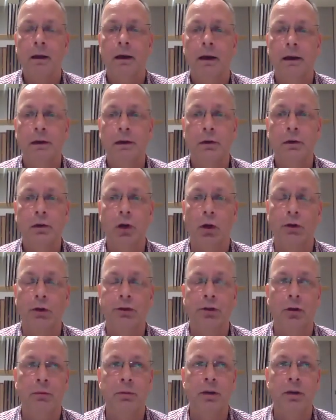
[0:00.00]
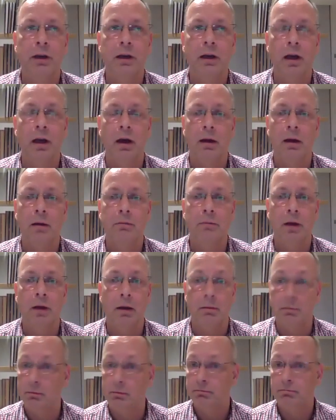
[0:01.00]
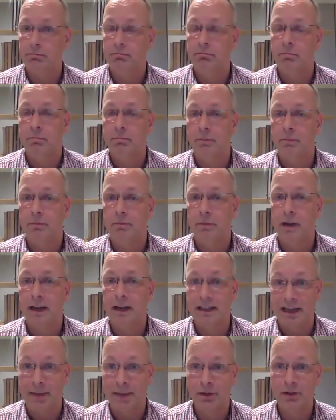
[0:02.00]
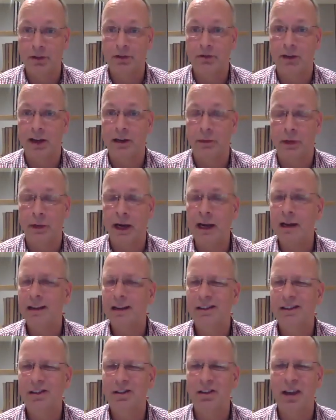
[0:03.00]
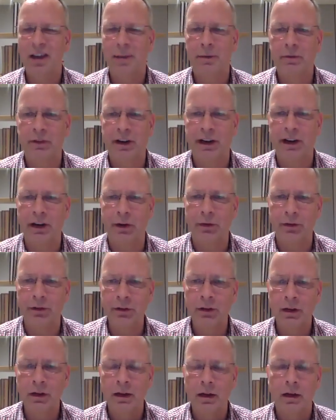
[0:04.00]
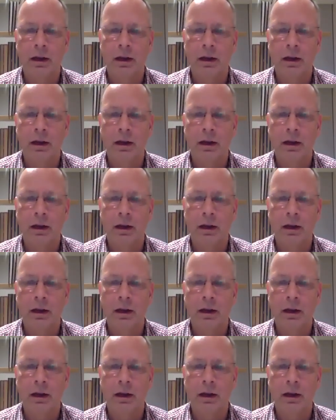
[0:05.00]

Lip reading: It could also be acceptance right away. It doesn't happen very often.